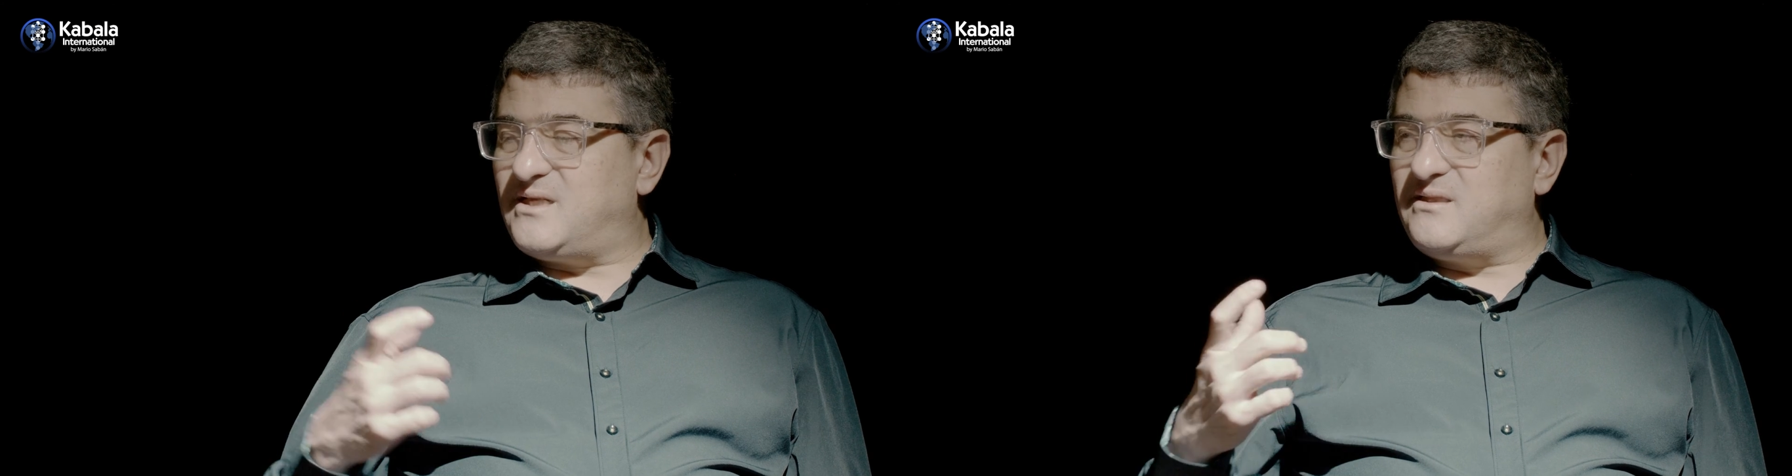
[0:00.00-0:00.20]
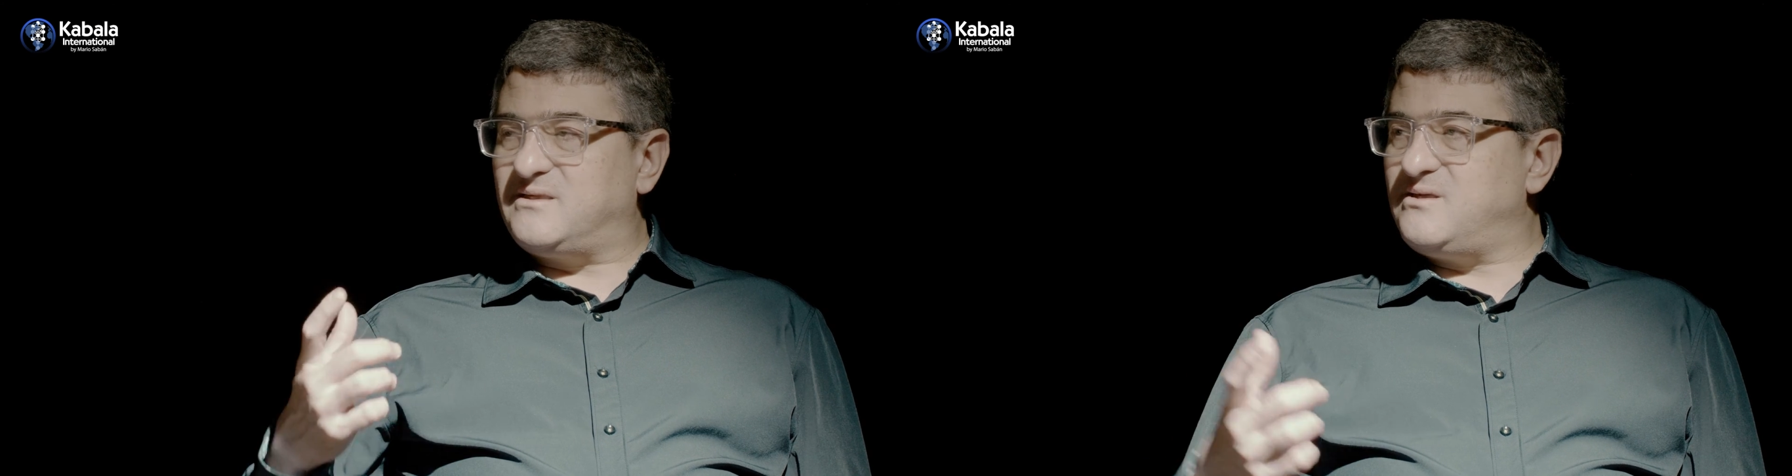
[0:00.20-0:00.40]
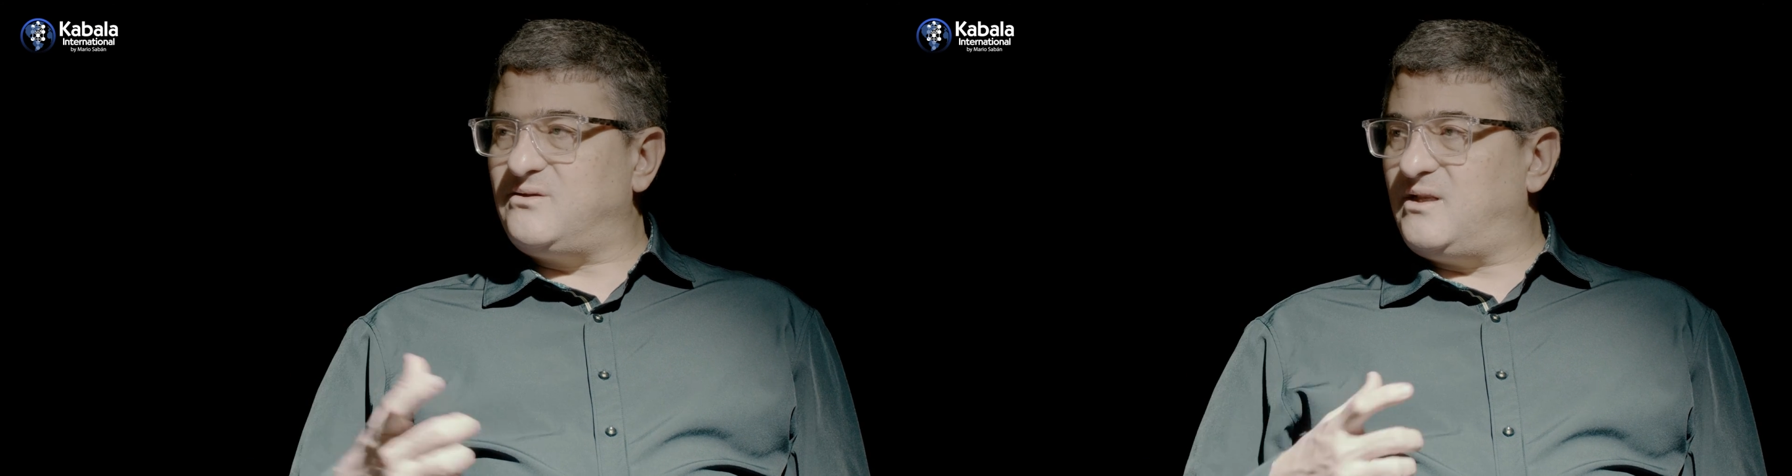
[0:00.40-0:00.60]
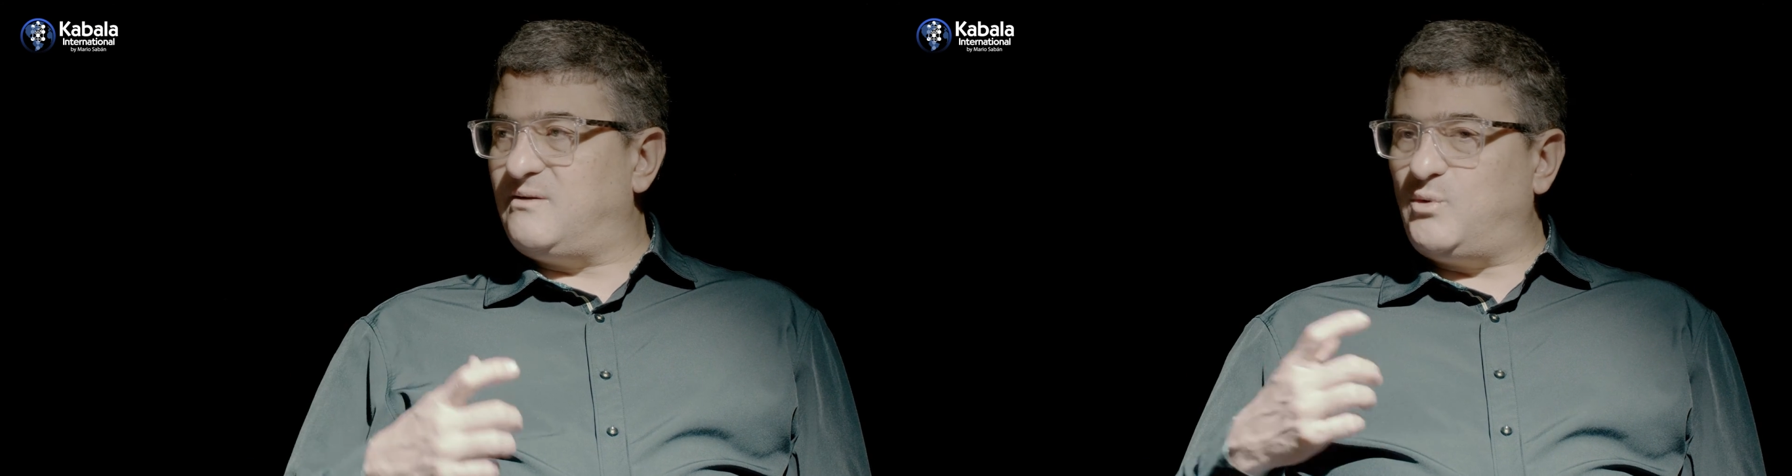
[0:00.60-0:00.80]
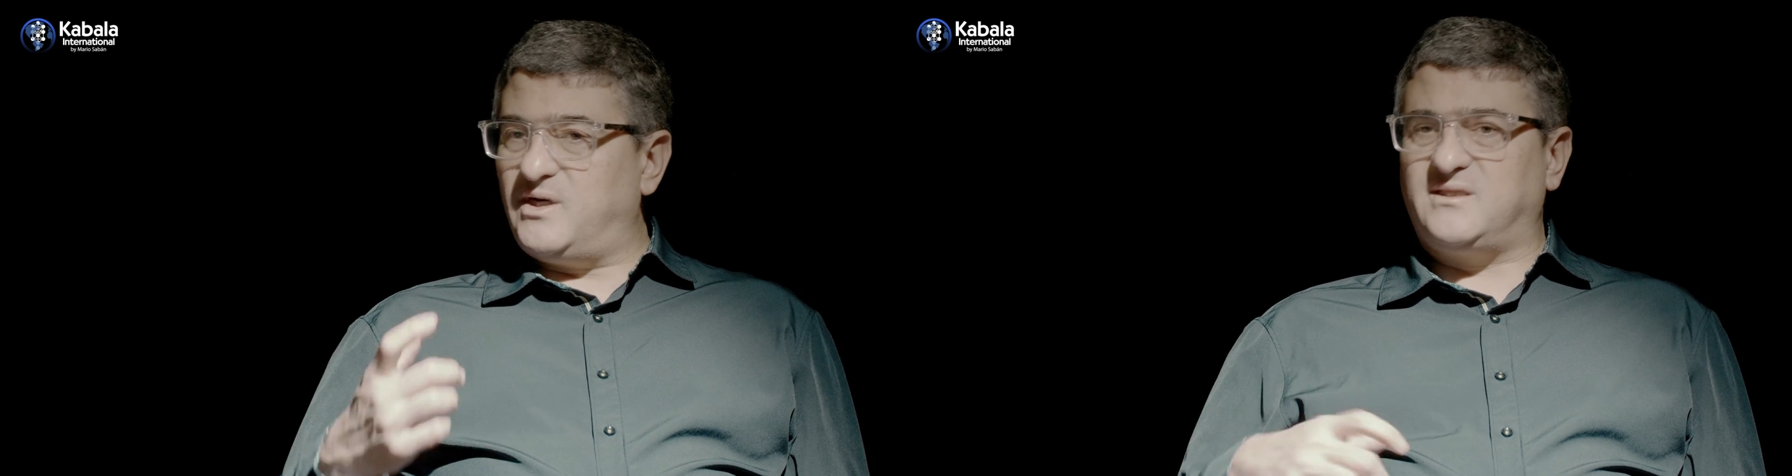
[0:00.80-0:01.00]
I kill you,
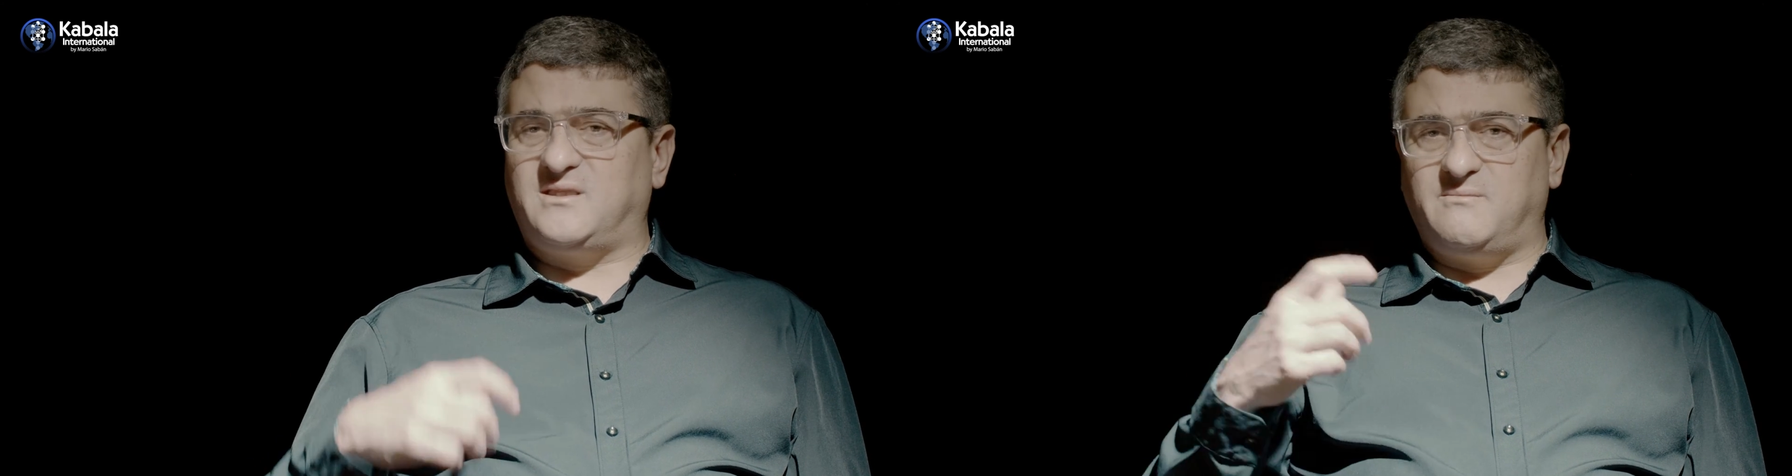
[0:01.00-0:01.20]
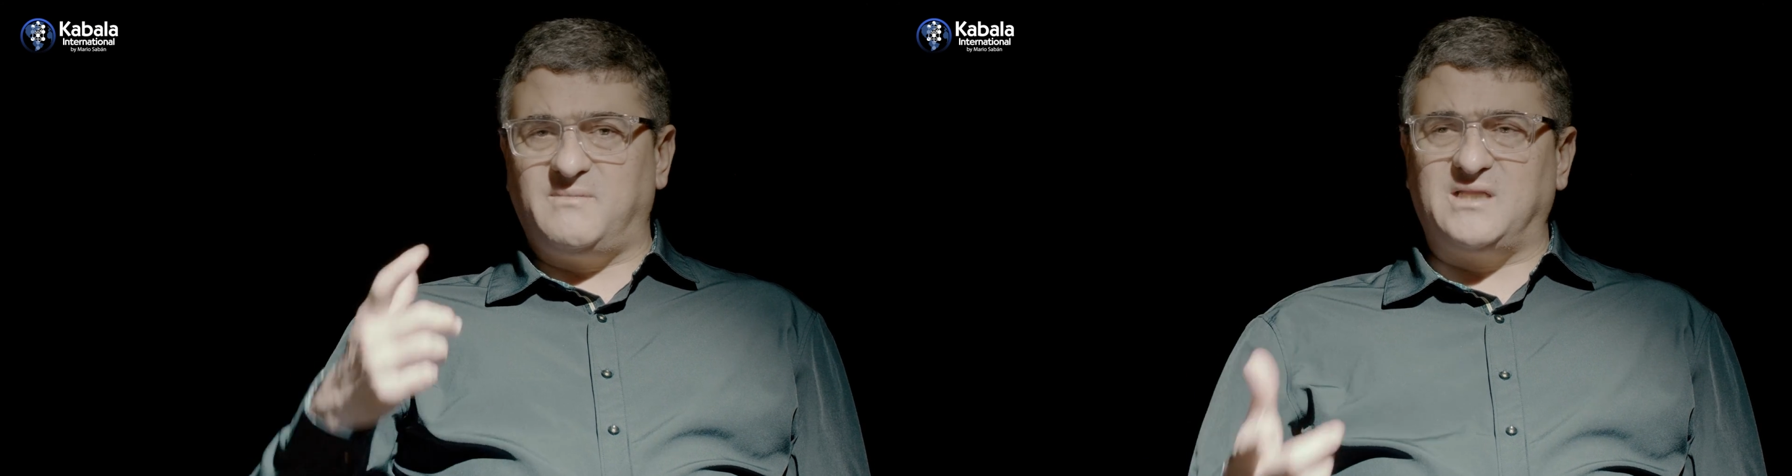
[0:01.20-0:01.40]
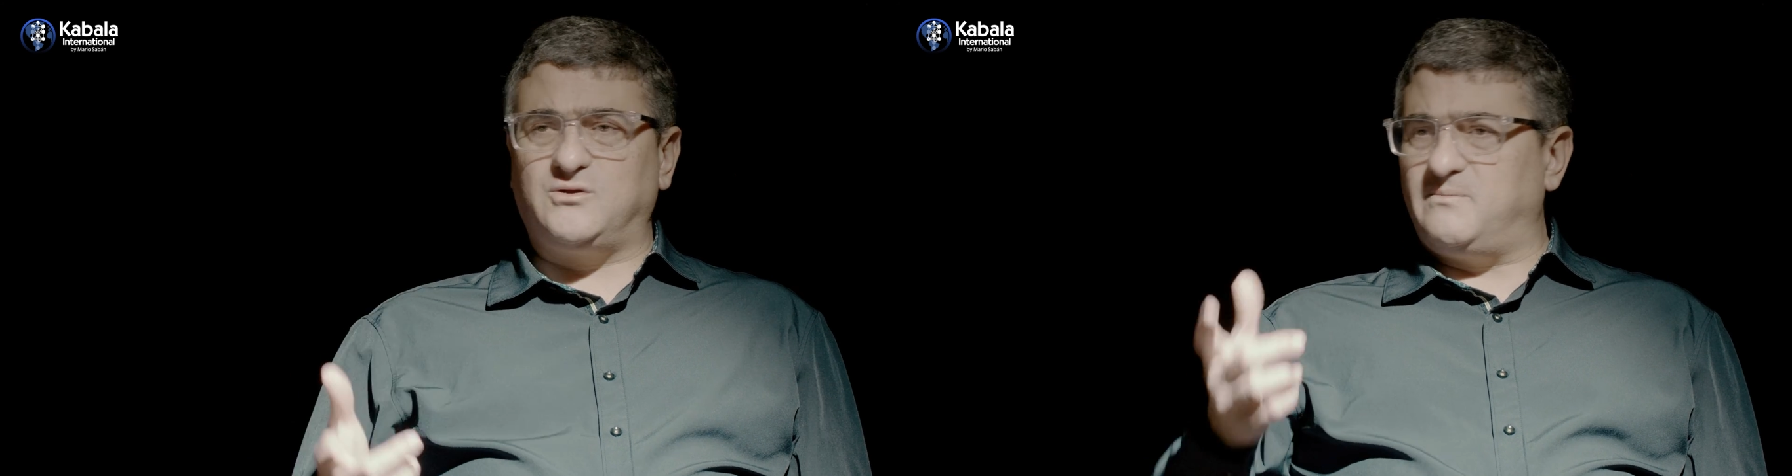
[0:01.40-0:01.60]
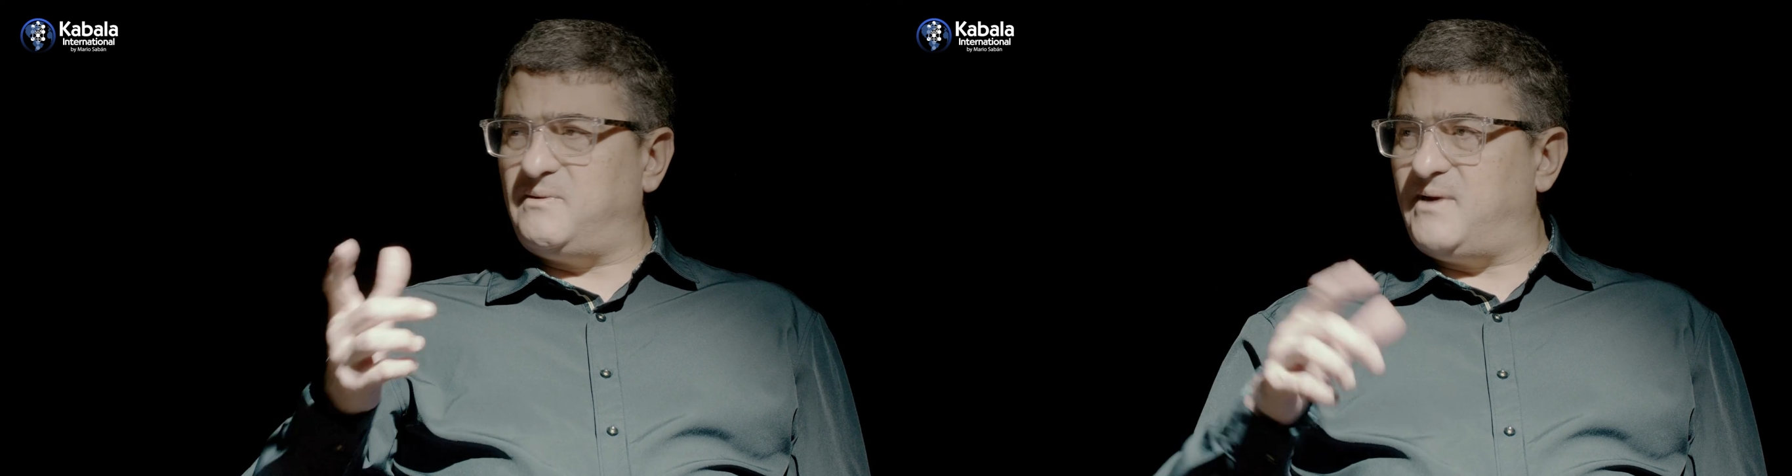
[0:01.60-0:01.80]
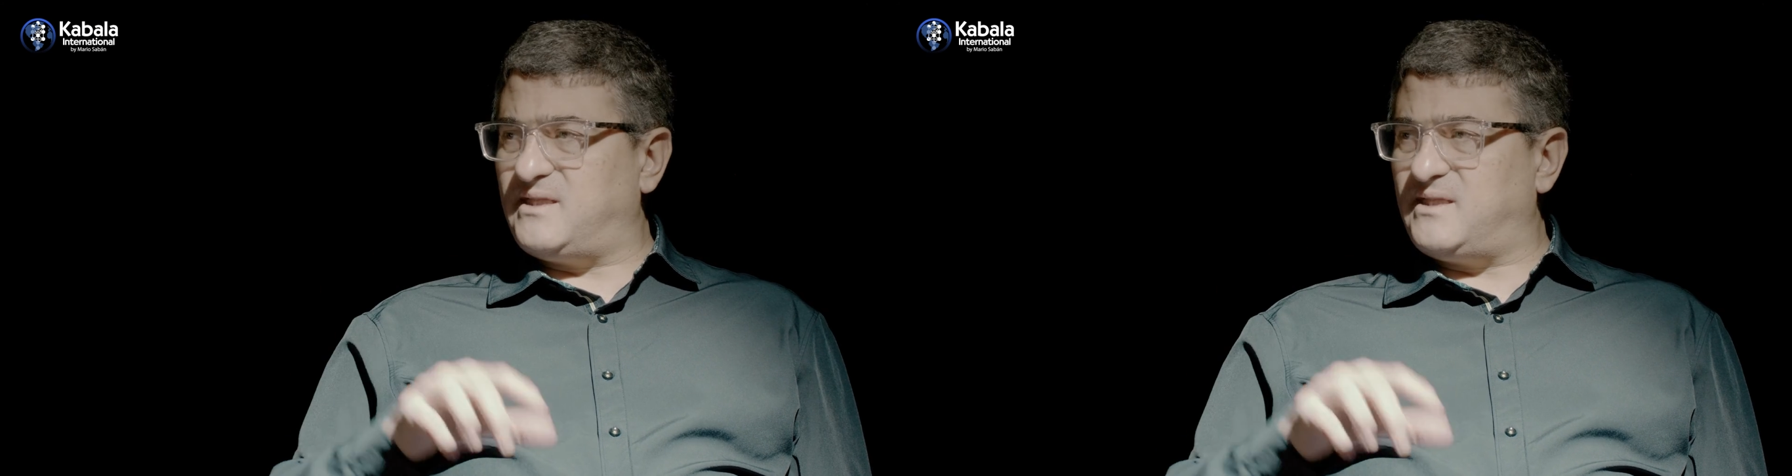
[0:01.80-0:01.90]
you kill me.